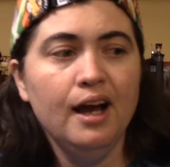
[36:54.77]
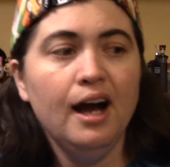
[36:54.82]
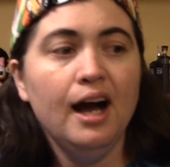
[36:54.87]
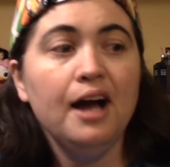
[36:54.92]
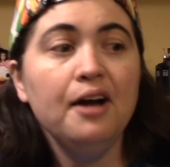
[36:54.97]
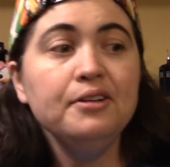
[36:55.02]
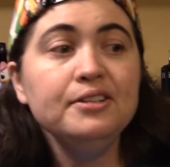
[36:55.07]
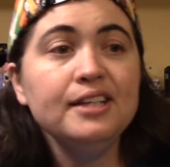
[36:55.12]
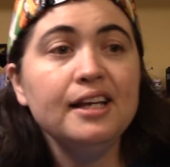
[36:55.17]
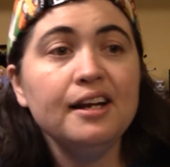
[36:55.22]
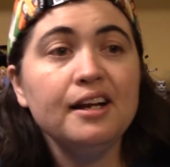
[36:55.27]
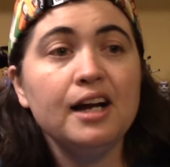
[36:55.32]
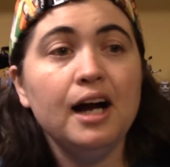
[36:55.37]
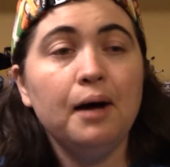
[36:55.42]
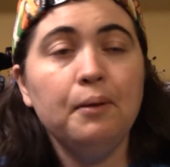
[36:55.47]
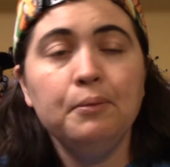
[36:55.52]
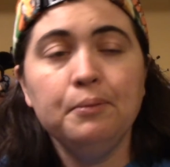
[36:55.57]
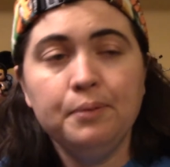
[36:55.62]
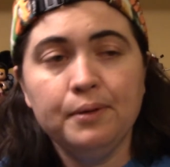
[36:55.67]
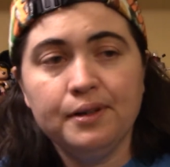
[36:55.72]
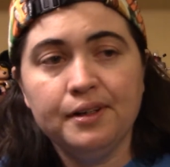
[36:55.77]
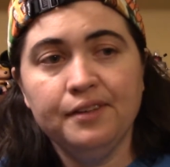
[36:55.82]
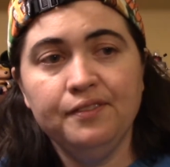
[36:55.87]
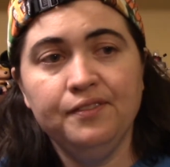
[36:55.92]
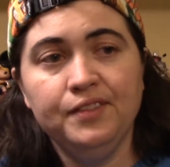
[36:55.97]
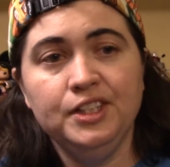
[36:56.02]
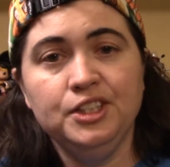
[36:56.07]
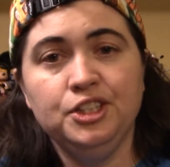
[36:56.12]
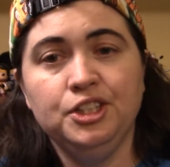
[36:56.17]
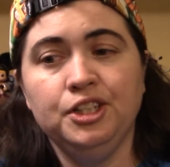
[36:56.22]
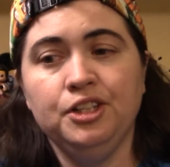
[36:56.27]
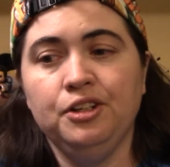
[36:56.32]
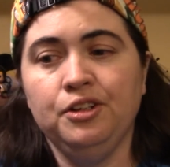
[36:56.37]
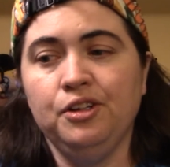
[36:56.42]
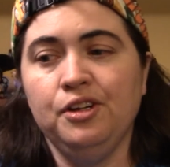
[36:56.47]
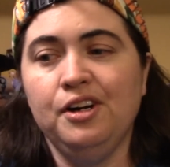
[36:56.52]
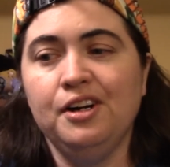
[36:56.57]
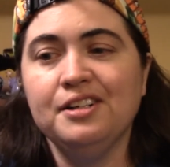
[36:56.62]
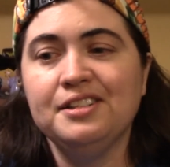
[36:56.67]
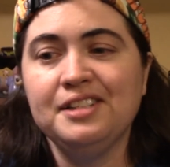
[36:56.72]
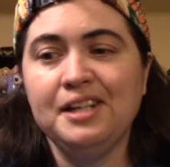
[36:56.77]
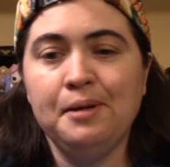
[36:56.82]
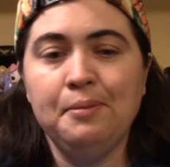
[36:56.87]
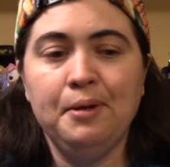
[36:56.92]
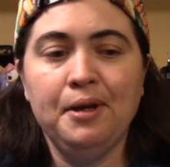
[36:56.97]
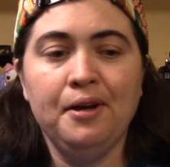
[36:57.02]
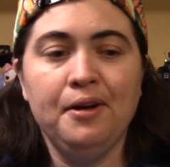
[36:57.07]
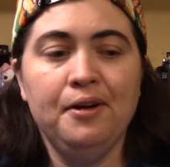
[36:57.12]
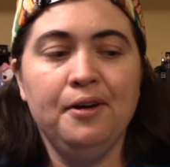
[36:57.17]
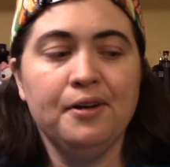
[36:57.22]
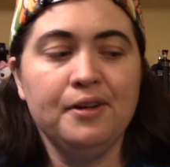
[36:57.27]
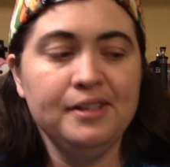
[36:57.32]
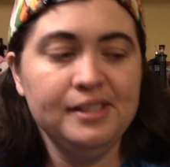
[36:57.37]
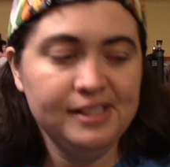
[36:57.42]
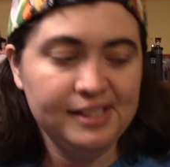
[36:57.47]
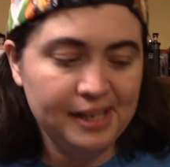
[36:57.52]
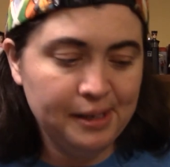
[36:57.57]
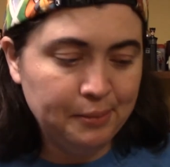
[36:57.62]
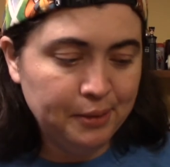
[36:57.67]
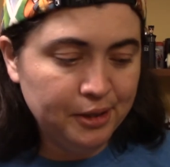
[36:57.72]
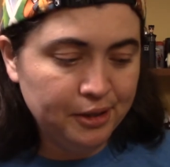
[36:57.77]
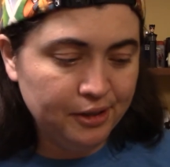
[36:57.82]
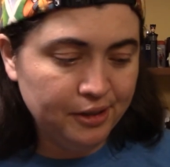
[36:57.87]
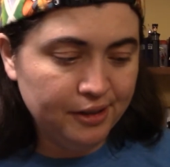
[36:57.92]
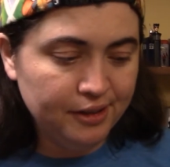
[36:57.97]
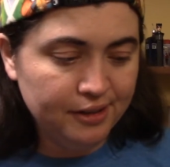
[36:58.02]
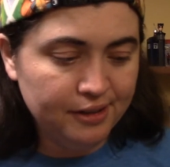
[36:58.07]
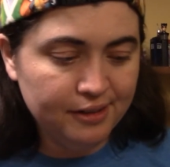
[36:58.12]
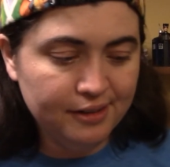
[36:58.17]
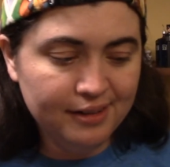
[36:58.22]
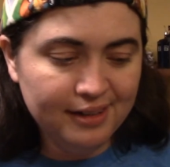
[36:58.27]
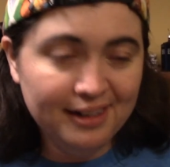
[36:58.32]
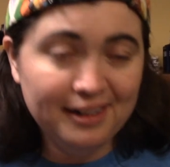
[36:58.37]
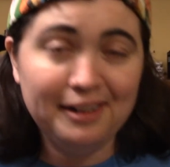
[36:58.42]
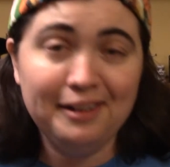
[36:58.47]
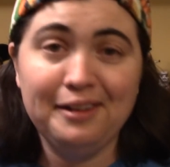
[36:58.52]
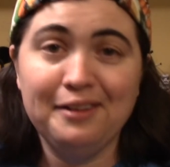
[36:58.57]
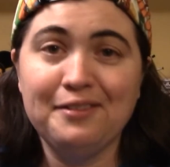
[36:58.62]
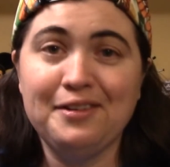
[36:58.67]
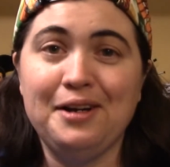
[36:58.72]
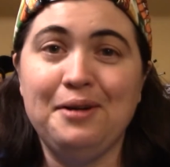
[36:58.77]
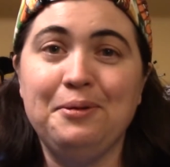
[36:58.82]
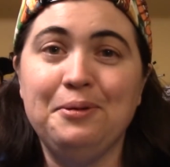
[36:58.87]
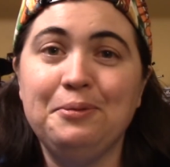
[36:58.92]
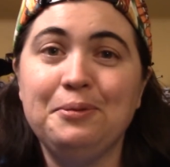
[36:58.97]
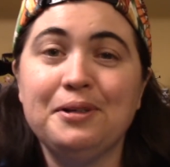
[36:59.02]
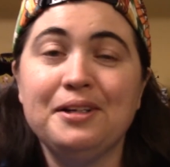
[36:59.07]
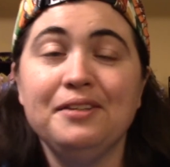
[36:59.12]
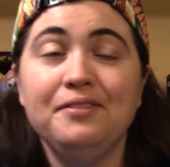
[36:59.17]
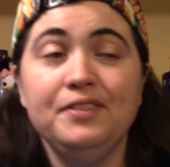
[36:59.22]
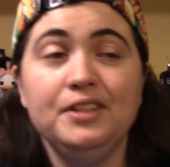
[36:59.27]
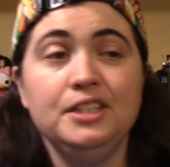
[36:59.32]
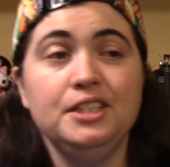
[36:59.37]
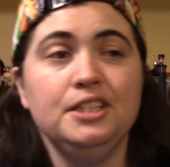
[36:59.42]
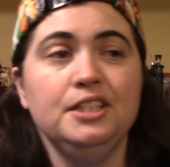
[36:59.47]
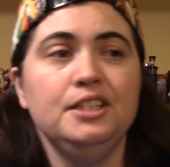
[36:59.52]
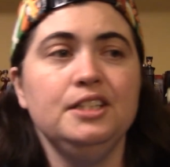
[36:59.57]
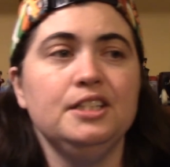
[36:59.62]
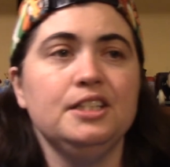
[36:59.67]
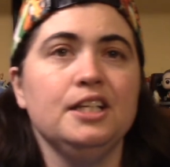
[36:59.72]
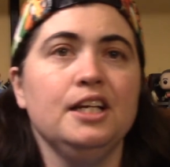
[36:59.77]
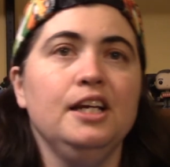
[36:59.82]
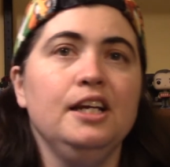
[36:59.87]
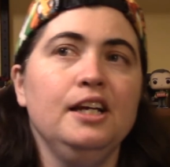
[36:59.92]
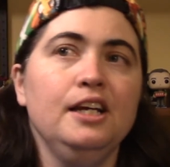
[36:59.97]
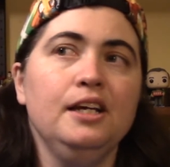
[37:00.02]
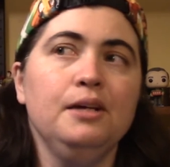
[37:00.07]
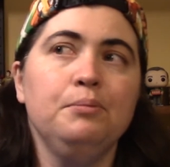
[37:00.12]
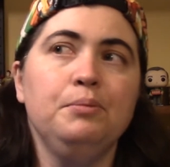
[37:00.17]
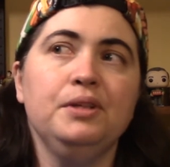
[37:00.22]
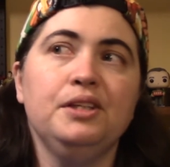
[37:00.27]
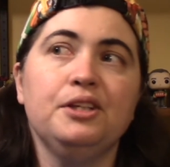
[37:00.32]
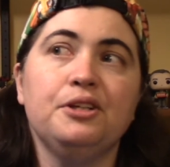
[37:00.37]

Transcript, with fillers: I was at a comic book convention a long time ago because I'm a nerd and I love comic book conventions. But the